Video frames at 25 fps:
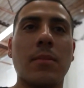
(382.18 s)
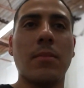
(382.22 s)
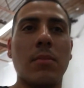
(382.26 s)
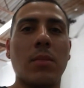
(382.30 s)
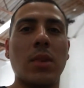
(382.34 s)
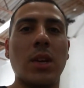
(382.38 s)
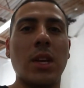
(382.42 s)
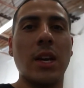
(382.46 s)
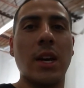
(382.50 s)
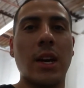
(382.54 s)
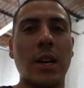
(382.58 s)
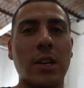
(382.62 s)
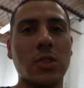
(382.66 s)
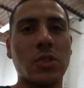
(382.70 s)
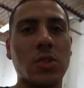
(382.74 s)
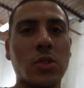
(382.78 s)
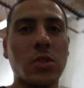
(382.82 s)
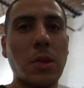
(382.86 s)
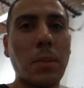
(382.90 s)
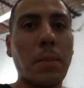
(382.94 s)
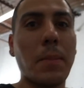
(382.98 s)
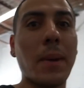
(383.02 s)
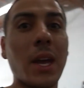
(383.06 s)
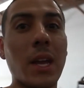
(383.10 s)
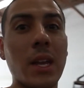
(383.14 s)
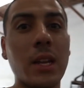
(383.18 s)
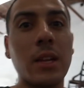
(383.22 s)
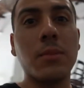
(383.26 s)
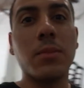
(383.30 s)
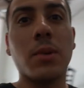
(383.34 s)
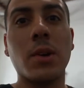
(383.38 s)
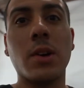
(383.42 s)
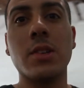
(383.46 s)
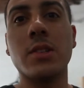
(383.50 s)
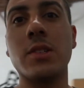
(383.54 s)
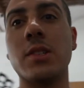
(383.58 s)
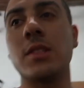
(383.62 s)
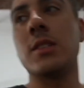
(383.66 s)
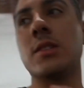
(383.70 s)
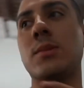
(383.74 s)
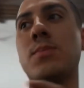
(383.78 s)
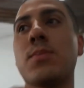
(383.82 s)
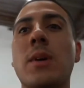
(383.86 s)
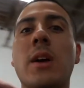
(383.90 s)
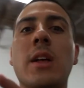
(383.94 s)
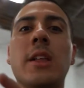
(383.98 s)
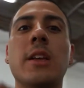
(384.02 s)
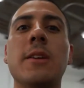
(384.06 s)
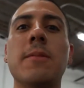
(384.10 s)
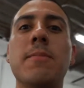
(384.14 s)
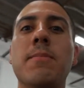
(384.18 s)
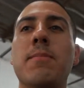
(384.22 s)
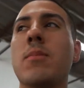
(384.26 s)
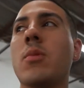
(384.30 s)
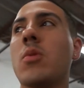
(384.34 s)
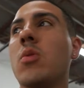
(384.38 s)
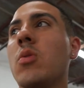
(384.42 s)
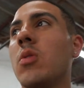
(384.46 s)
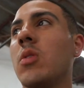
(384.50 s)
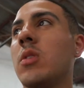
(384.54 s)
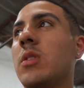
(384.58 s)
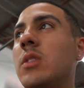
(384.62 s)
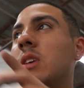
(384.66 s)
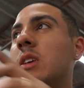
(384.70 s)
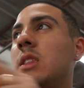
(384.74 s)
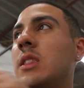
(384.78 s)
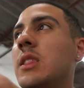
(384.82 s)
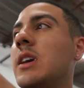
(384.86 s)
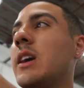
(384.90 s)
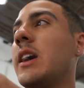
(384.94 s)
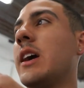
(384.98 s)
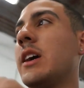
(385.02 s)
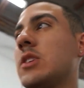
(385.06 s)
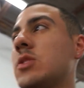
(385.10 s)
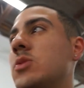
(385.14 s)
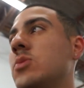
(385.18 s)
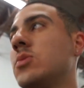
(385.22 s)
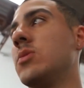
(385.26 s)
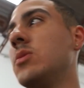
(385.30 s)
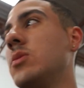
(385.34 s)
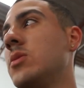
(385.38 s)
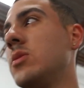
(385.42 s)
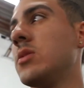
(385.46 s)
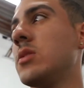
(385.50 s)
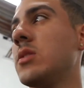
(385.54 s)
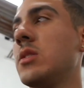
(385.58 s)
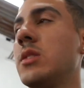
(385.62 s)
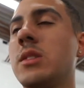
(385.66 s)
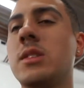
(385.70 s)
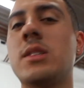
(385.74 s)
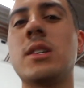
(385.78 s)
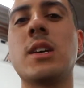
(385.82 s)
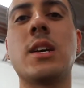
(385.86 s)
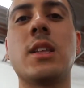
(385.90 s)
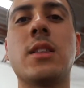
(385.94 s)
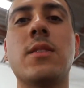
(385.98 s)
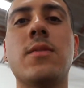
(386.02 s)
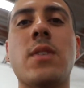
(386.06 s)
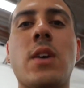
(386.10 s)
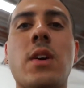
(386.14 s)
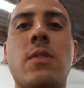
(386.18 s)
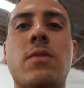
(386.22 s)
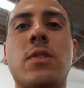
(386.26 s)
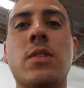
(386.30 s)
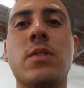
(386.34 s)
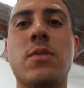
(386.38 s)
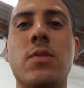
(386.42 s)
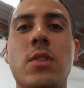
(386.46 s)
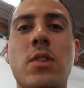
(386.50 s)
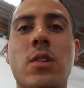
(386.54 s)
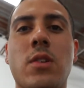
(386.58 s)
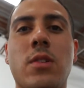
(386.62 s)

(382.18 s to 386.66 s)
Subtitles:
But yeah, I'll show the painting process probably more than the actual taking the valve cover